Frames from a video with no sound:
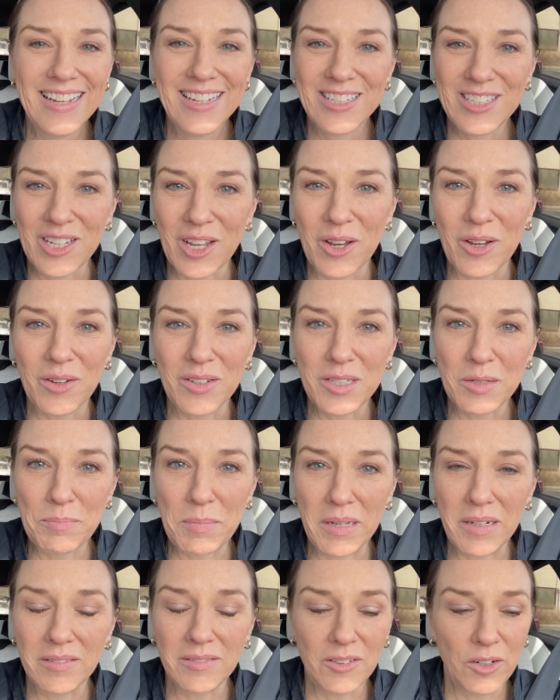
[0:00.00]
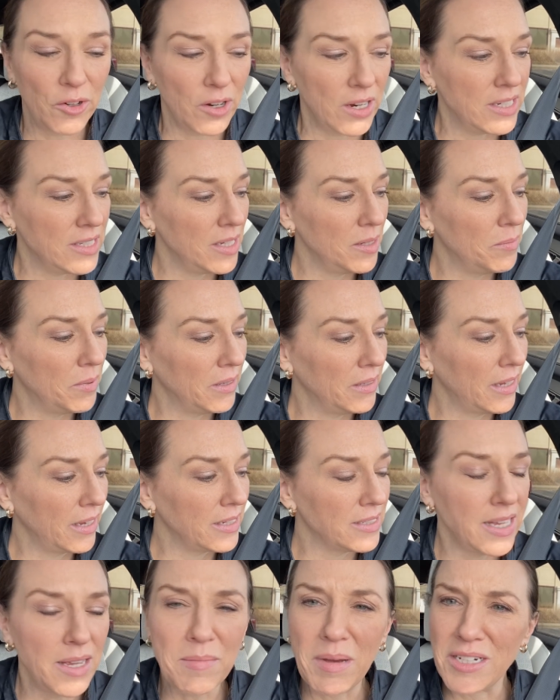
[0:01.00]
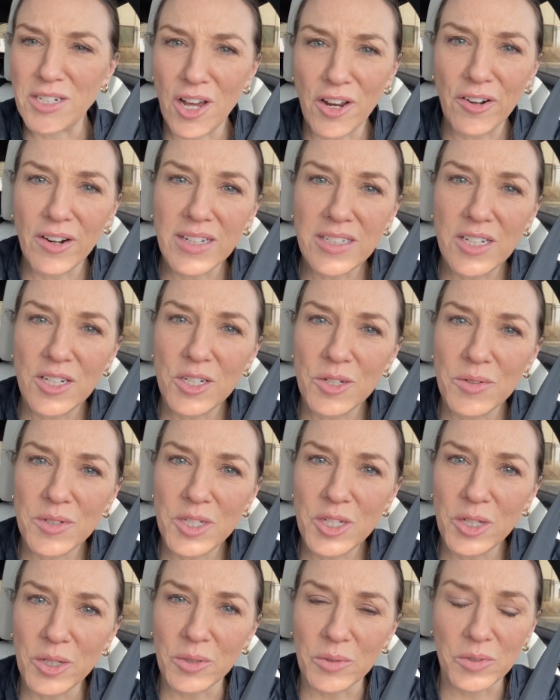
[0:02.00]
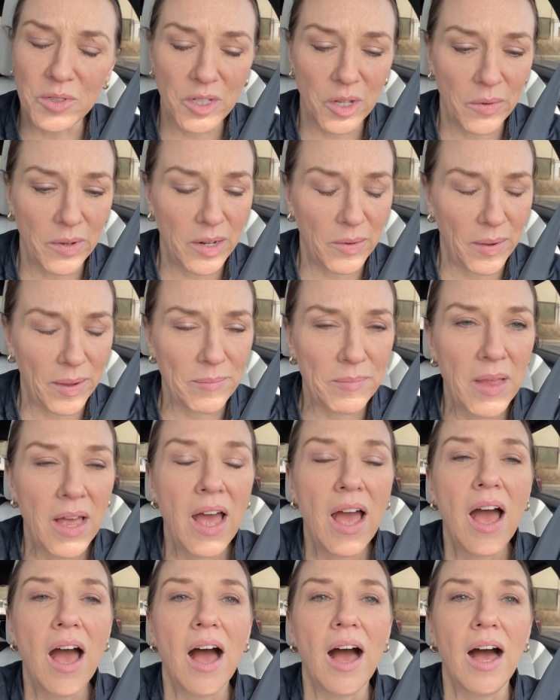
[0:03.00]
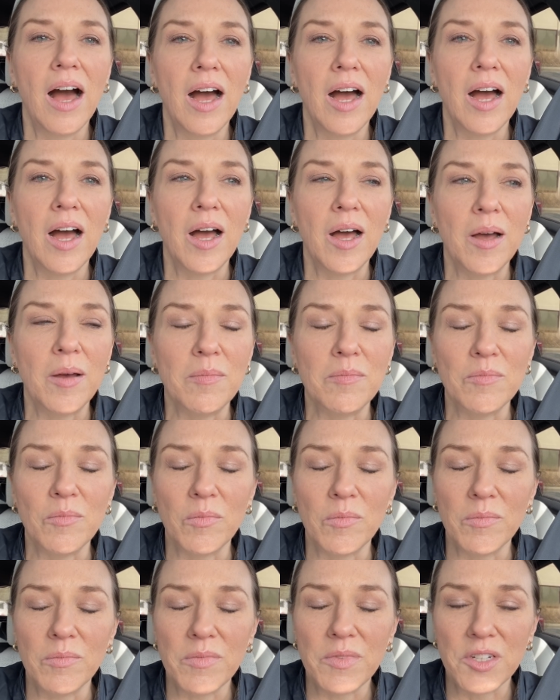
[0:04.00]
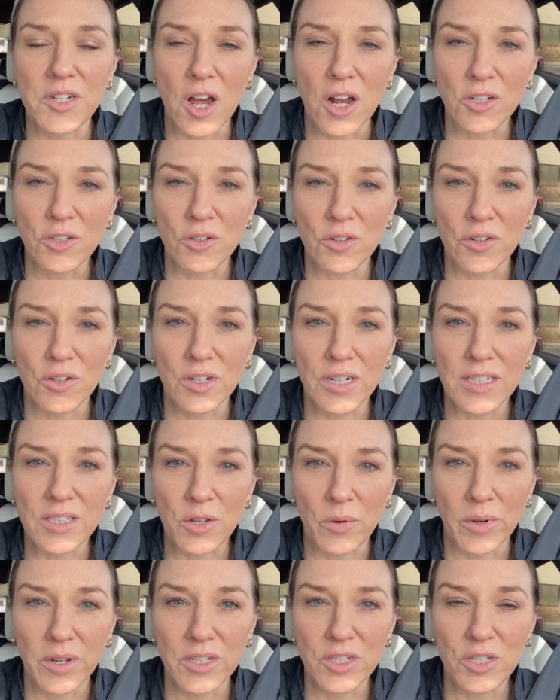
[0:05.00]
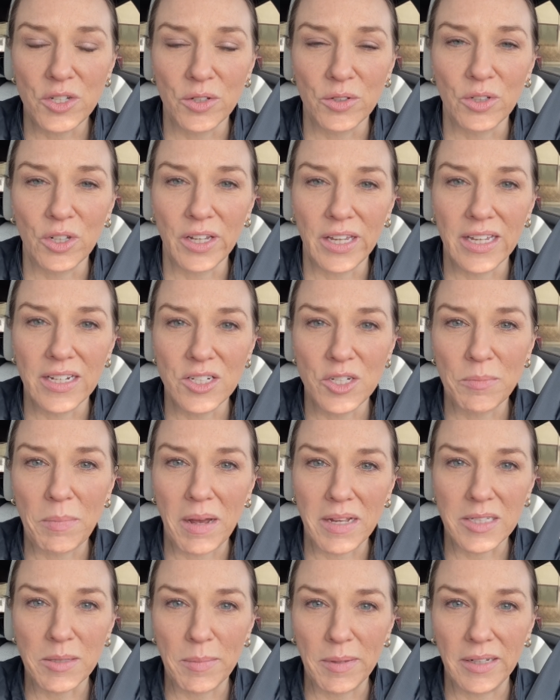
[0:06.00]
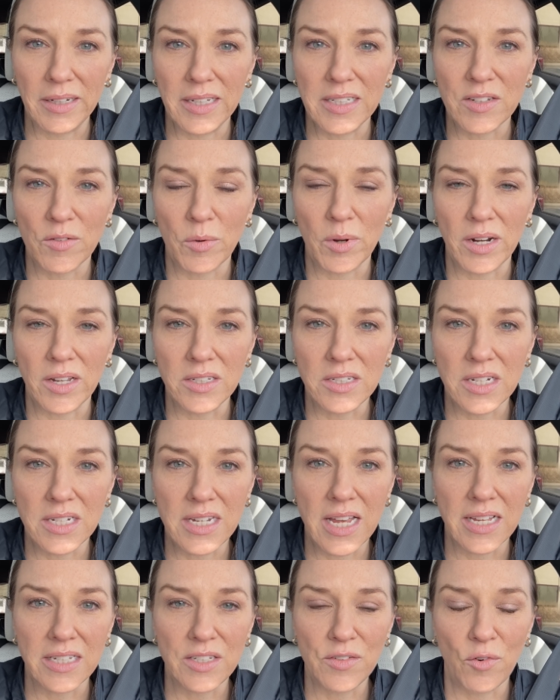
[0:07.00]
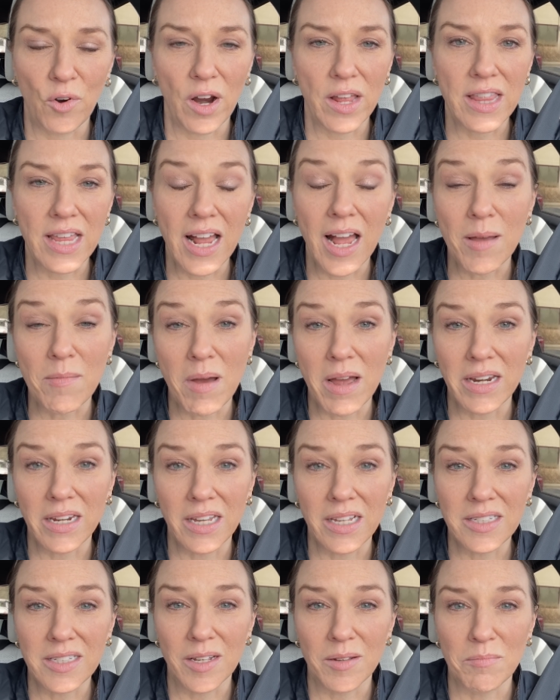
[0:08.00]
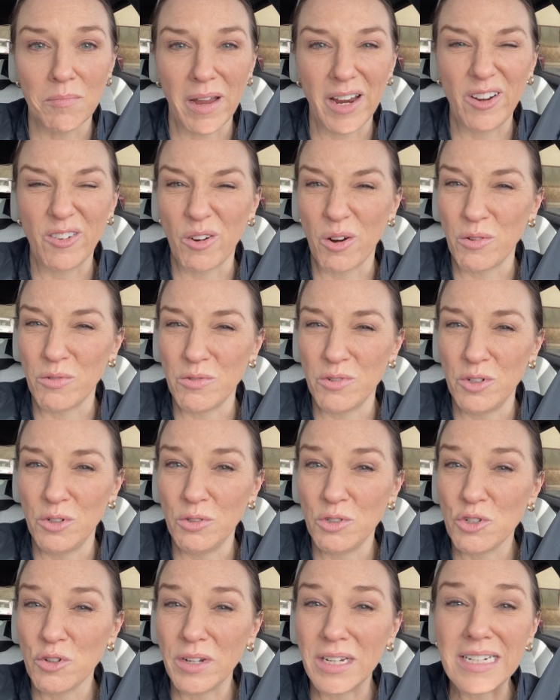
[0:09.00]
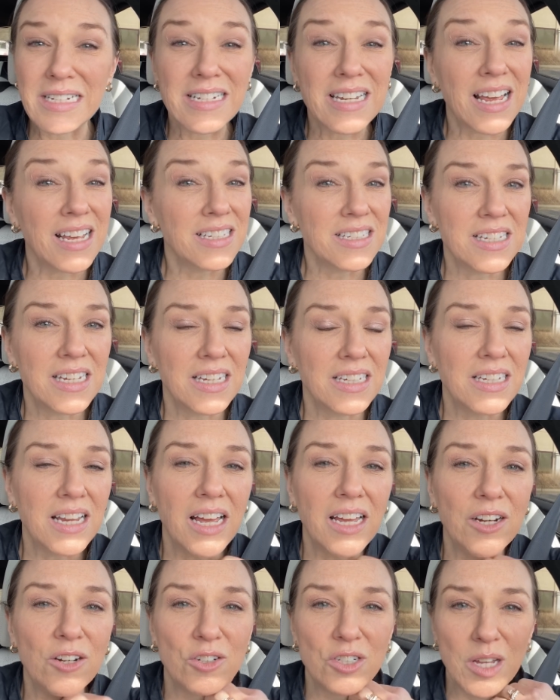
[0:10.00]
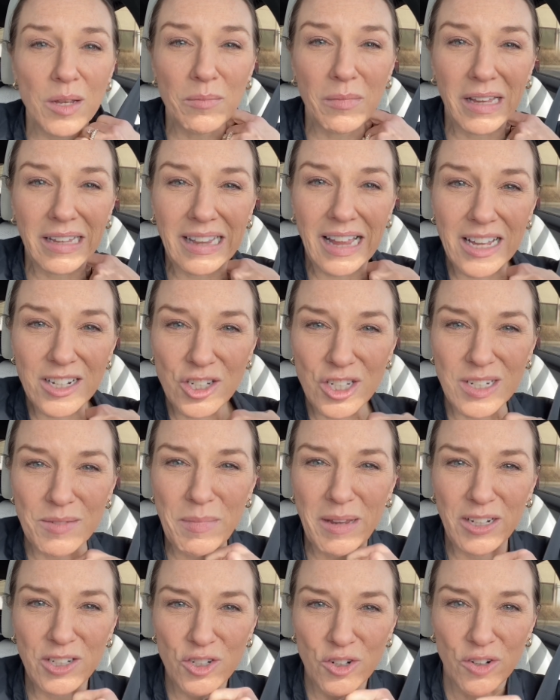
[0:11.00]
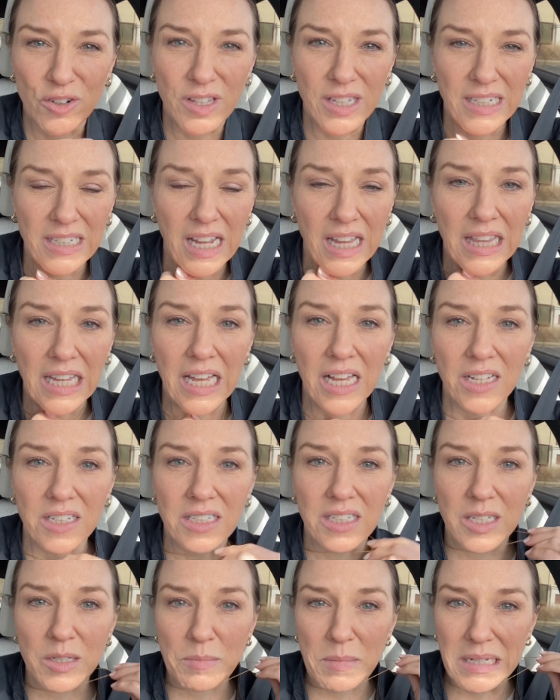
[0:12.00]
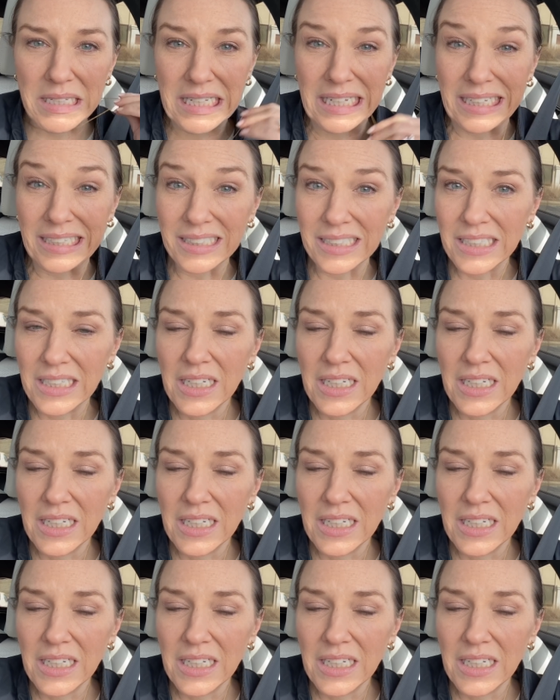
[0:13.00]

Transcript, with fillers: So it's a bit crazy, but like I say, my daughter has to do it too. So anyway, um, the doctor is going to look into possibilities of what else to test for. I think I might need some micronutrient testing done or something like that, just to make sure that nothing else is missing.